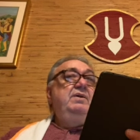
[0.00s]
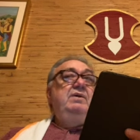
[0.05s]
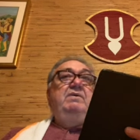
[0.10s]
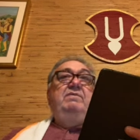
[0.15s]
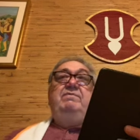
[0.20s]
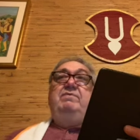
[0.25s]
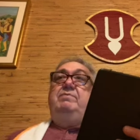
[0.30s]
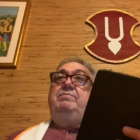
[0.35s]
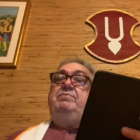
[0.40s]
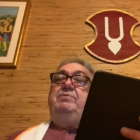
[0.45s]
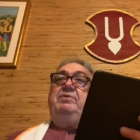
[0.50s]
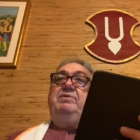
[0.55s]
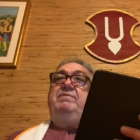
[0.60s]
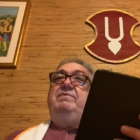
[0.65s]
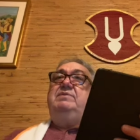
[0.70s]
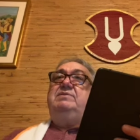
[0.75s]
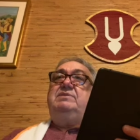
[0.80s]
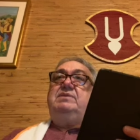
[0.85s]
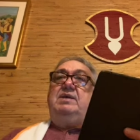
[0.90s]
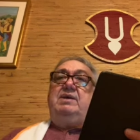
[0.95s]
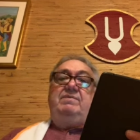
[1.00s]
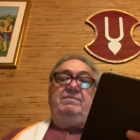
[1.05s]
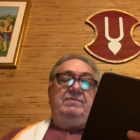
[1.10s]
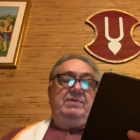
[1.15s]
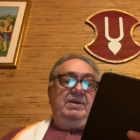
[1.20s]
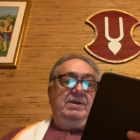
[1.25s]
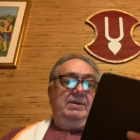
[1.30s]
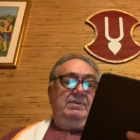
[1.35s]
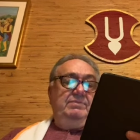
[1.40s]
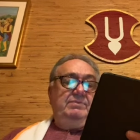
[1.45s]
from previous
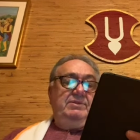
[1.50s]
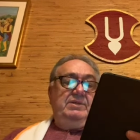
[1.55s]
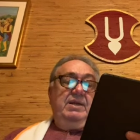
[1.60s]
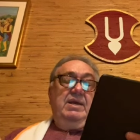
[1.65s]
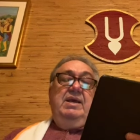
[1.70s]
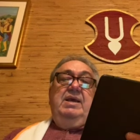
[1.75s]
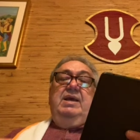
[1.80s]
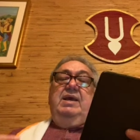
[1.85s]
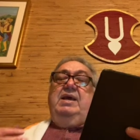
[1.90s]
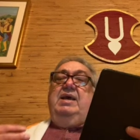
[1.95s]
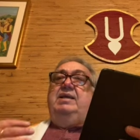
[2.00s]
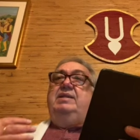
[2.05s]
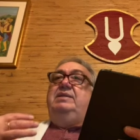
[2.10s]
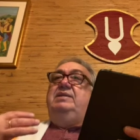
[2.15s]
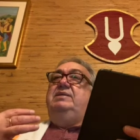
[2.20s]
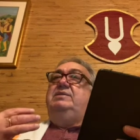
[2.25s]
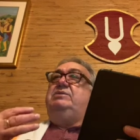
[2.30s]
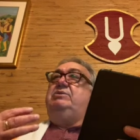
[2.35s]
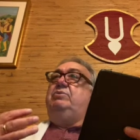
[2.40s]
lifetimes. And this